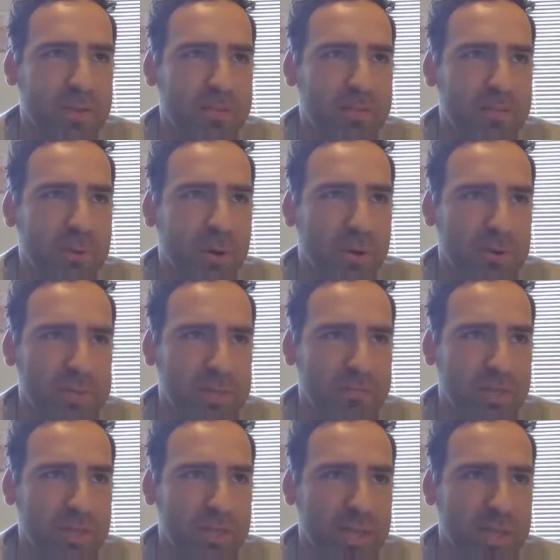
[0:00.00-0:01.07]
ethnic Poles
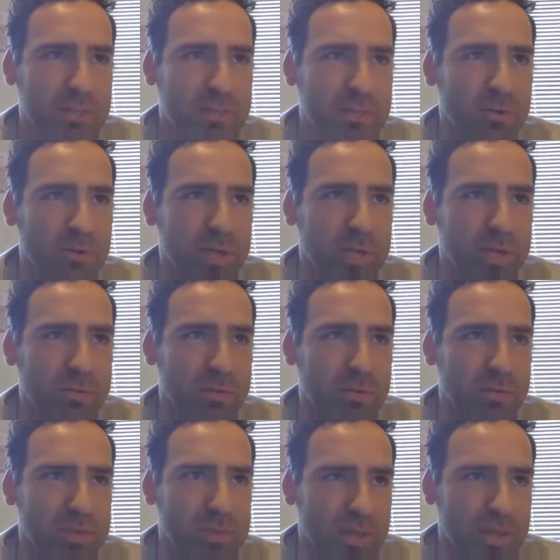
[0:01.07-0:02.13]
living next door to people
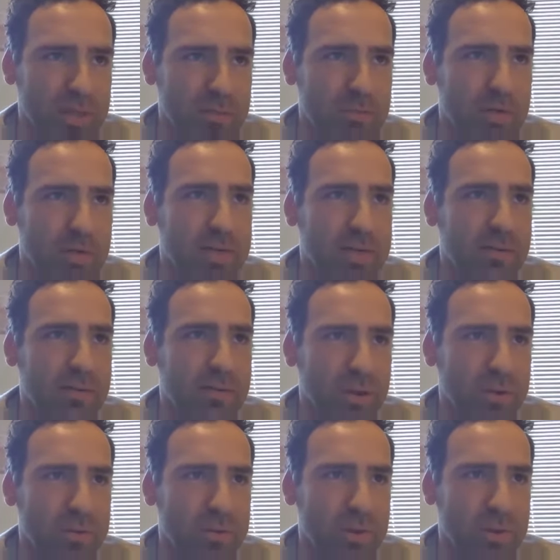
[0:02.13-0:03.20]
who celebrate
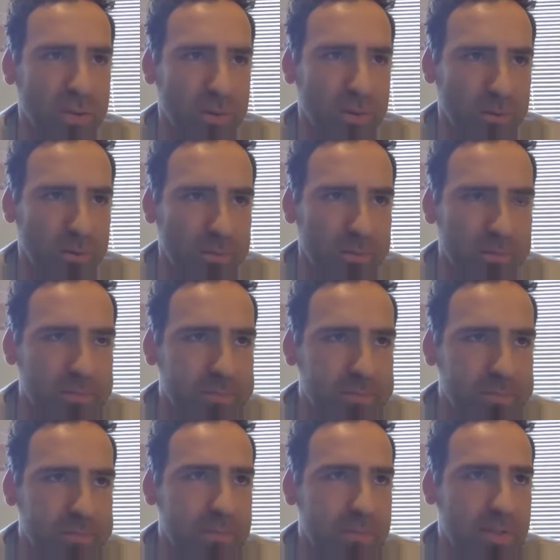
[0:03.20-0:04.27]
those who killed them,
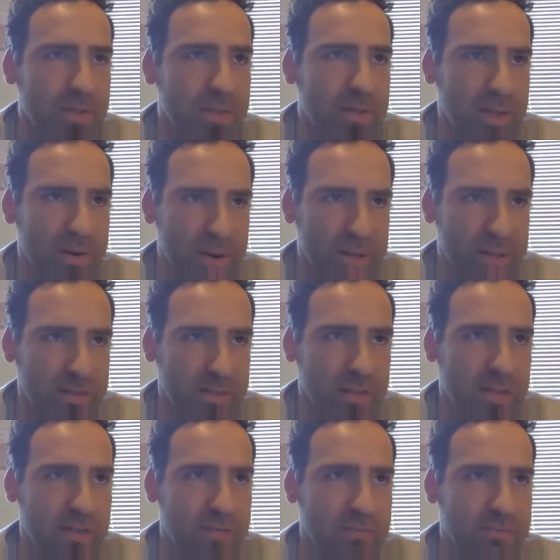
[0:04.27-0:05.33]

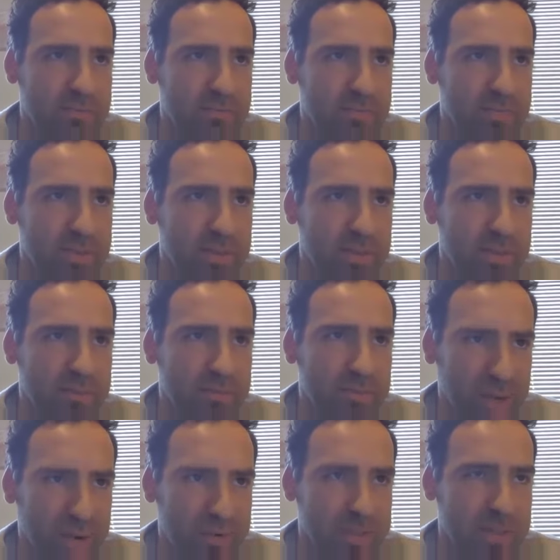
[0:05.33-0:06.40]
their
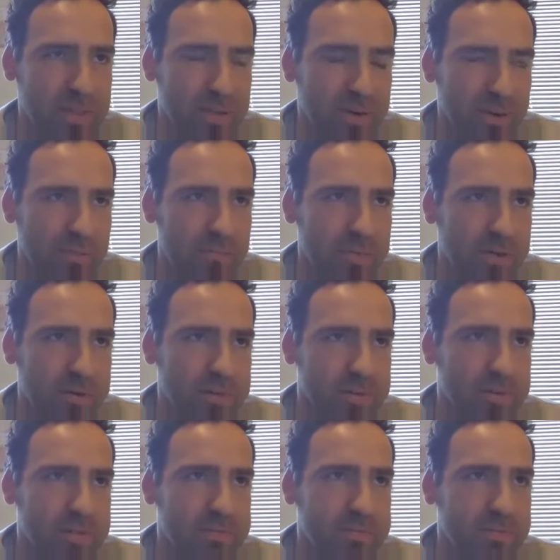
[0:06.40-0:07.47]
parents and their
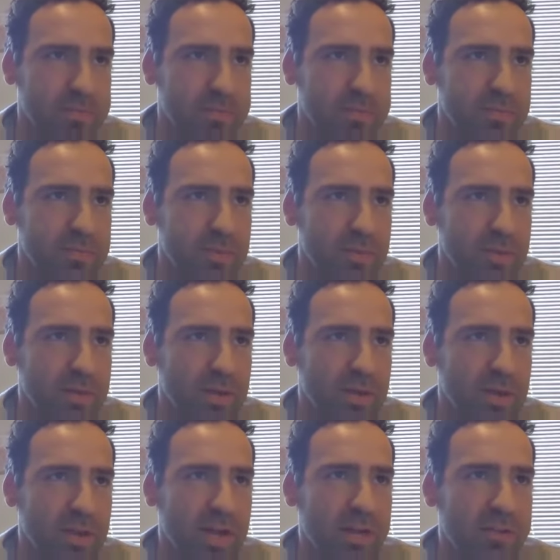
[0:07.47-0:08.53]
grandparents.
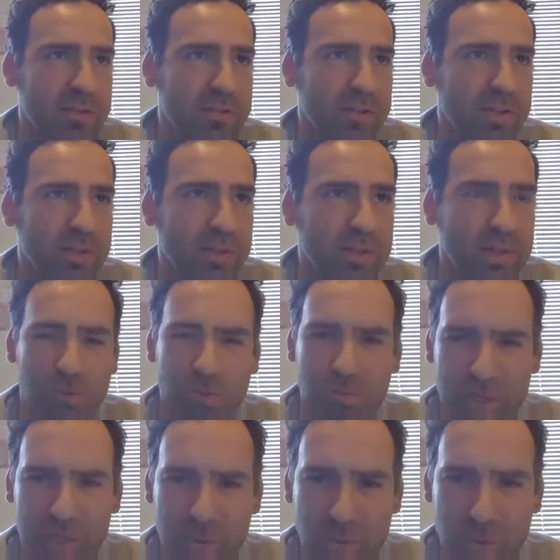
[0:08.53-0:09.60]
And you'd think that this would
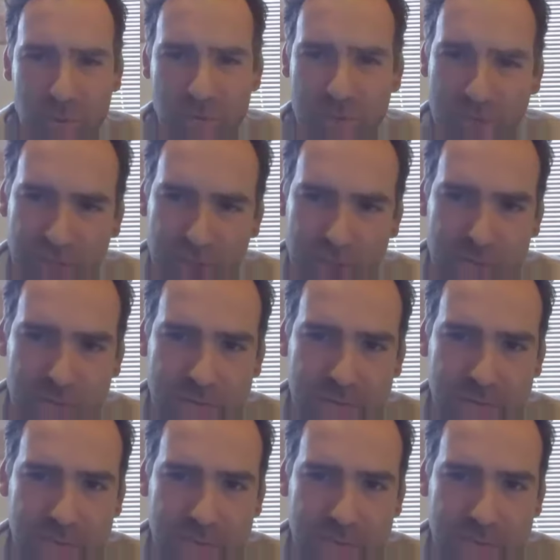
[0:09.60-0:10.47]
be a cause for tension,